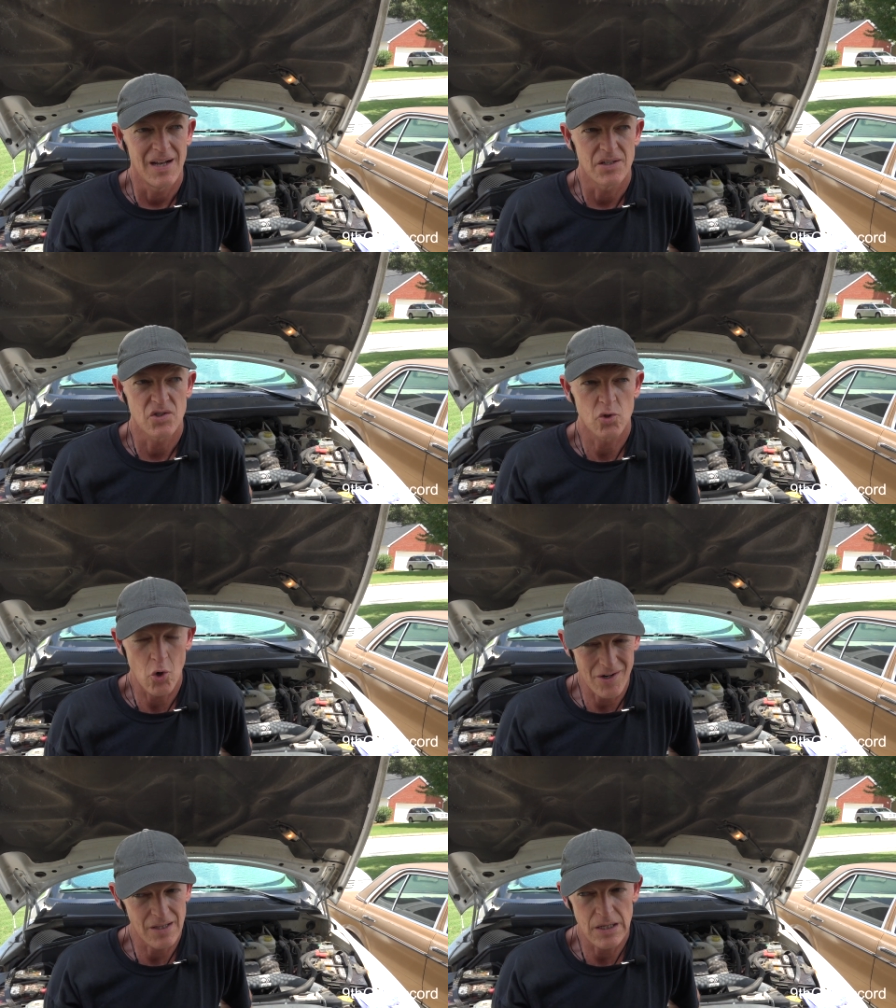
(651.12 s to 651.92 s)
Uh,
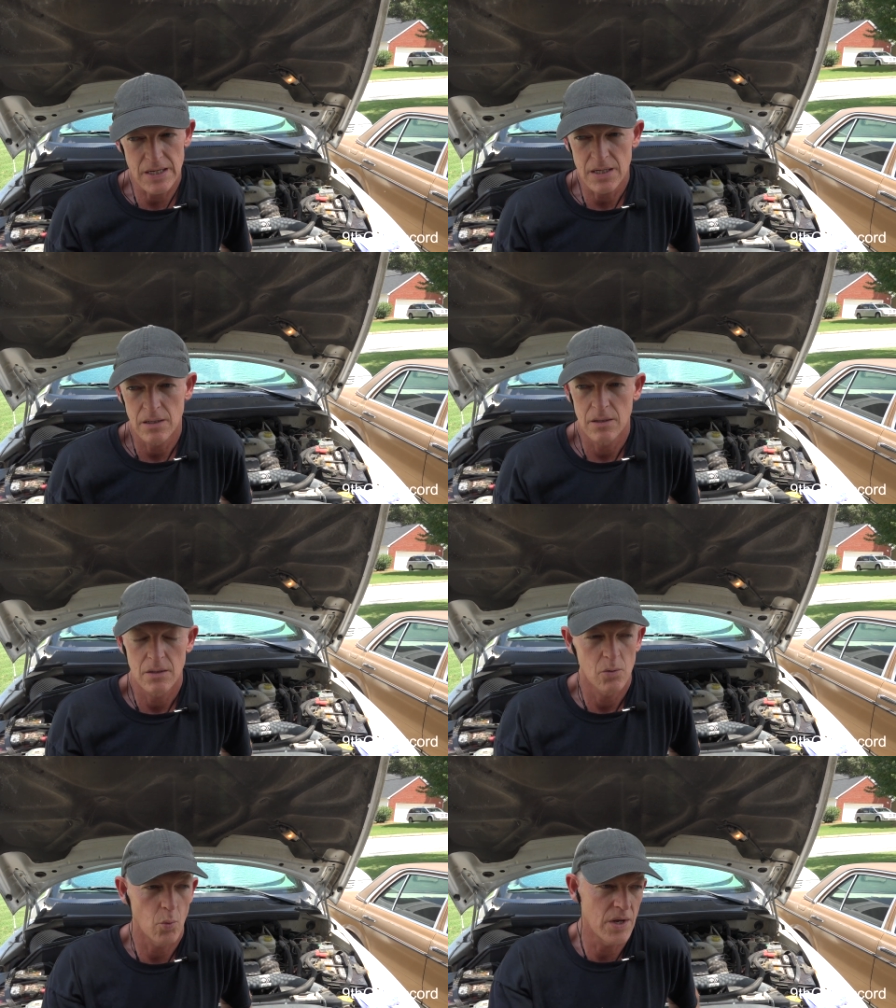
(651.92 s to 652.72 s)
certainly
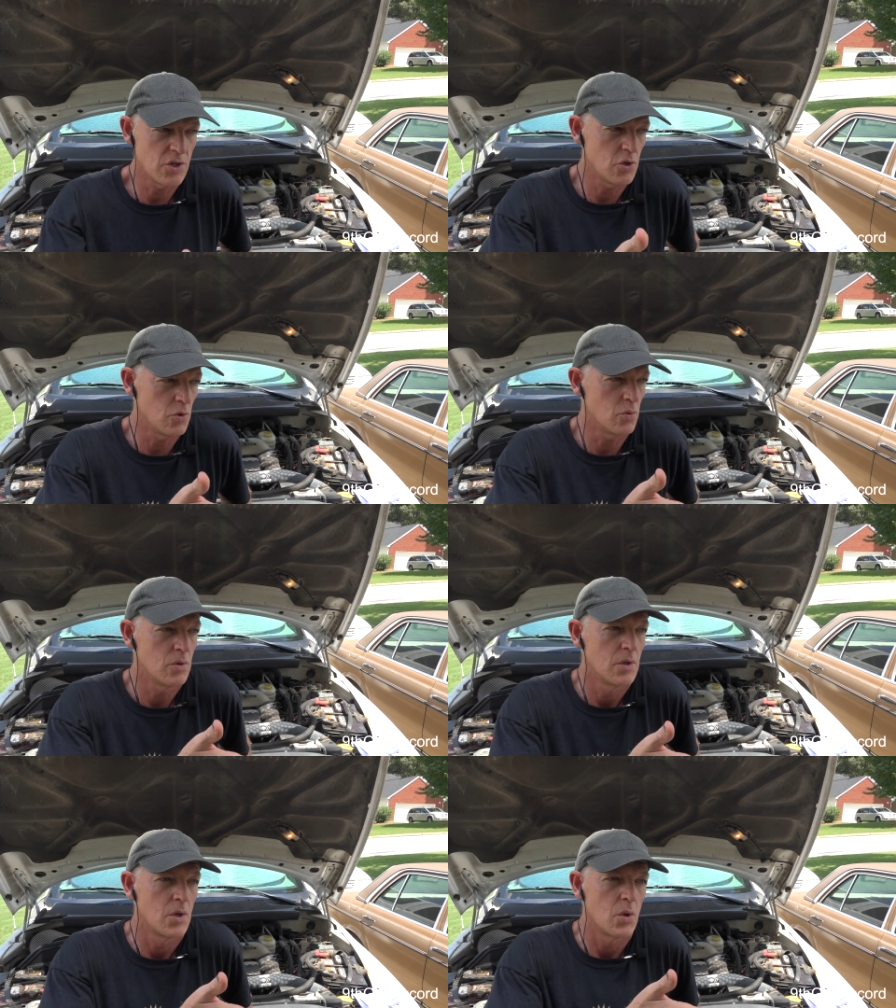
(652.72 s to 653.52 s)
when you
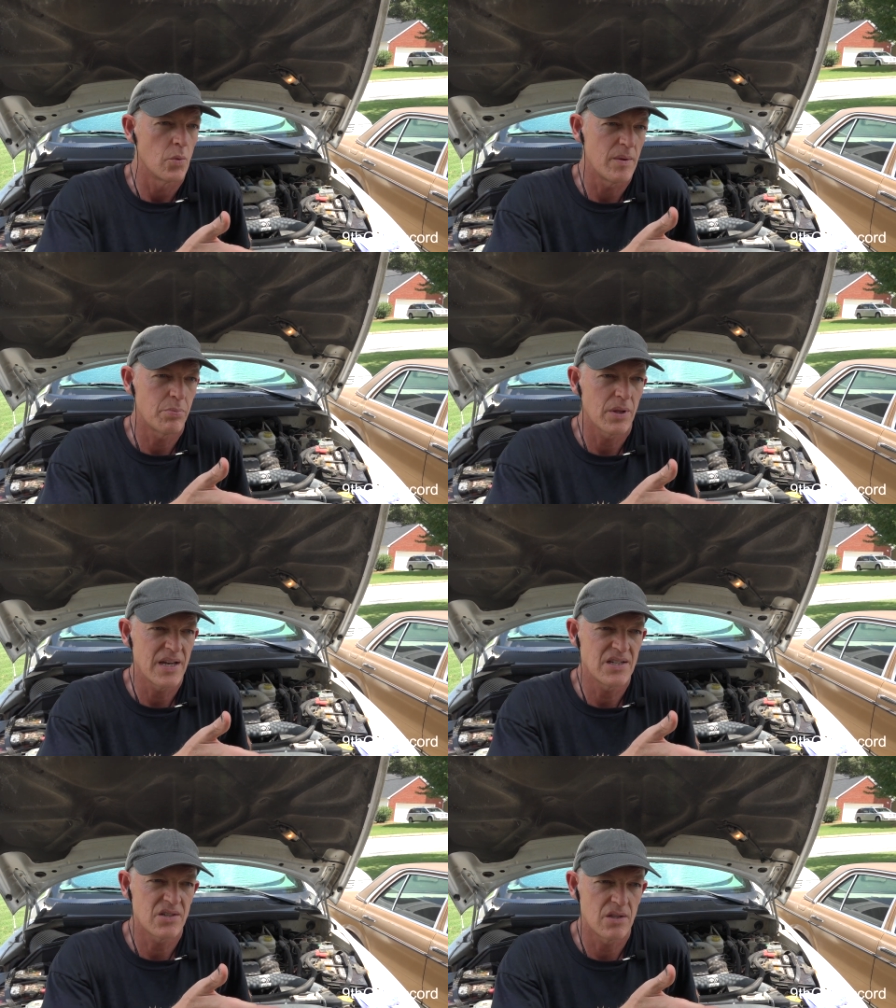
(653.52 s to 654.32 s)

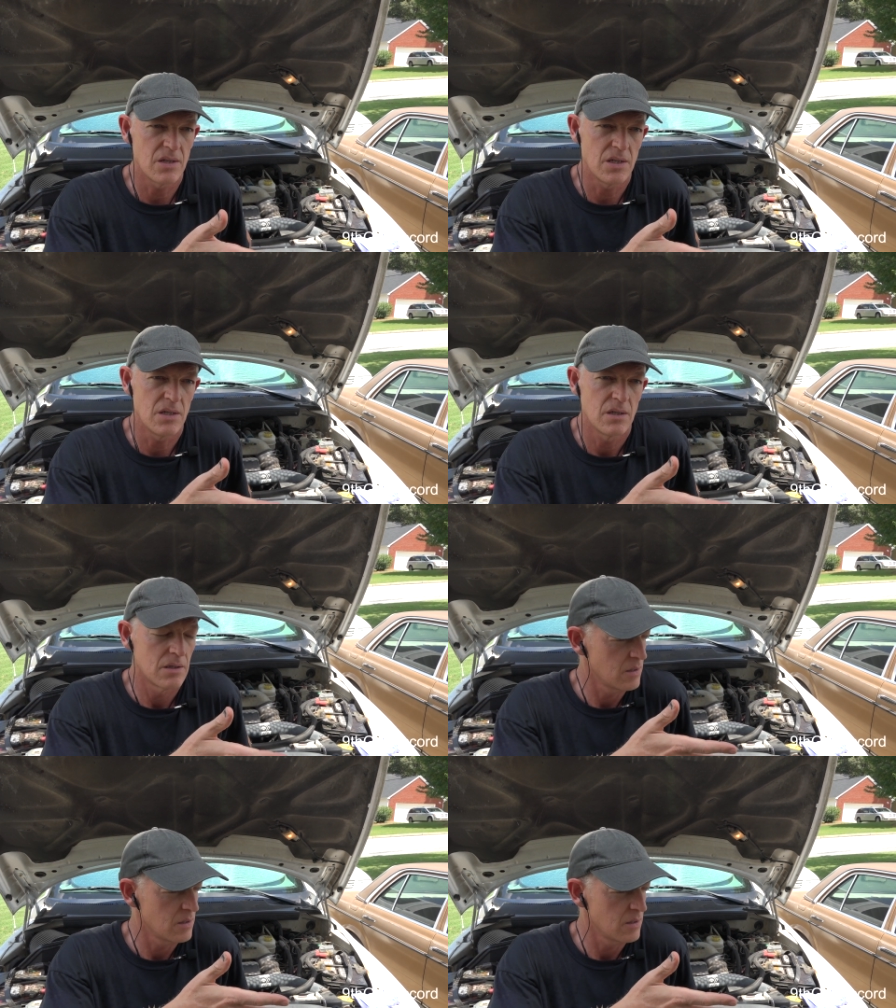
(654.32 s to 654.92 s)
replace the